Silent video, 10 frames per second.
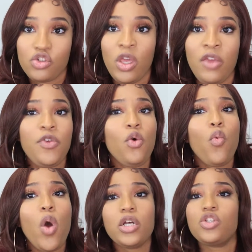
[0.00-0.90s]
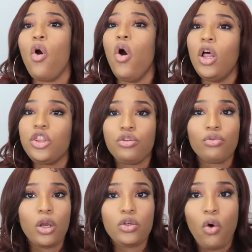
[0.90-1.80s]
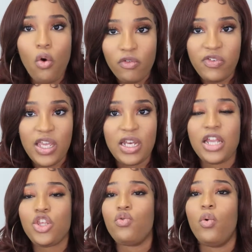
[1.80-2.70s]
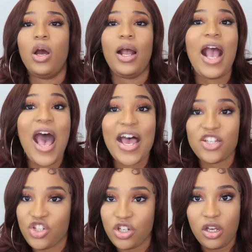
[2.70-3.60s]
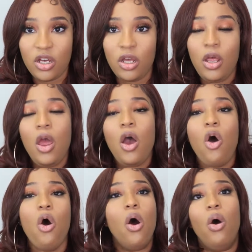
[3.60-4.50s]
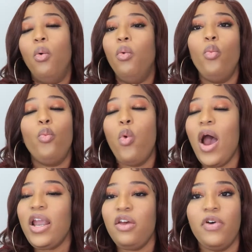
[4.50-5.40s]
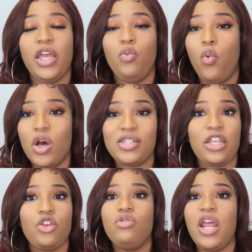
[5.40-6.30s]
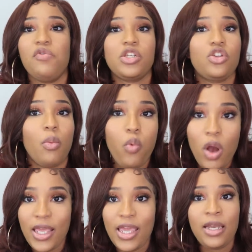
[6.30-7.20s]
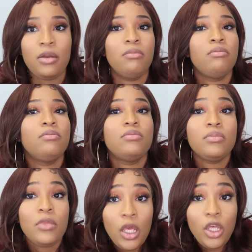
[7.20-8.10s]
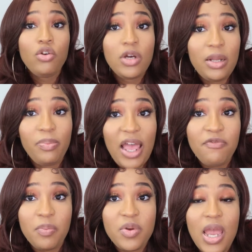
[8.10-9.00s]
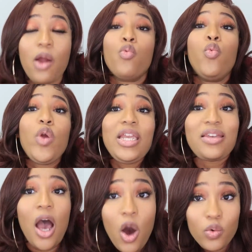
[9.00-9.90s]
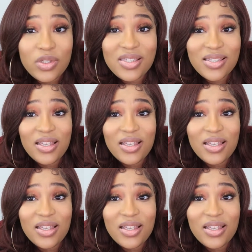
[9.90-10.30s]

So if you worked all throughout COVID and you were cashier or whatever it was that you never stopped working, you can apply for PR without